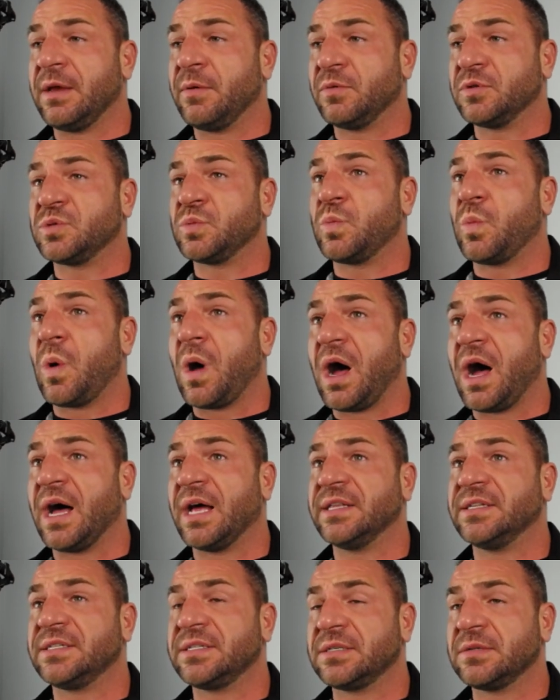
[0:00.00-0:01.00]
was
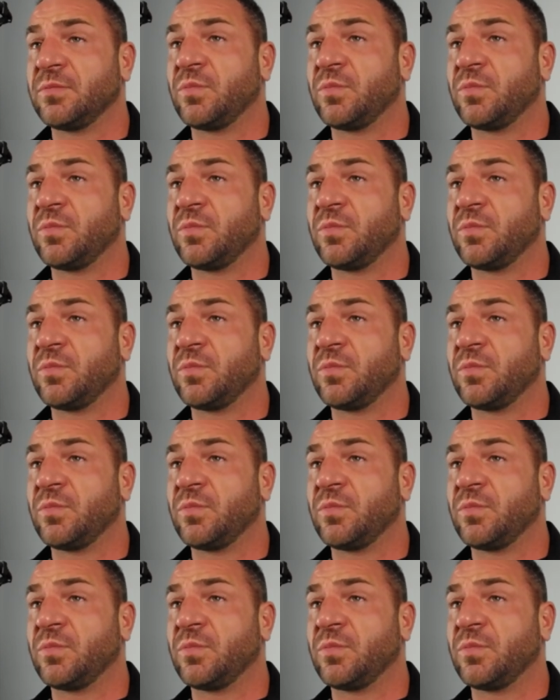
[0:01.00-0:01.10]
wads.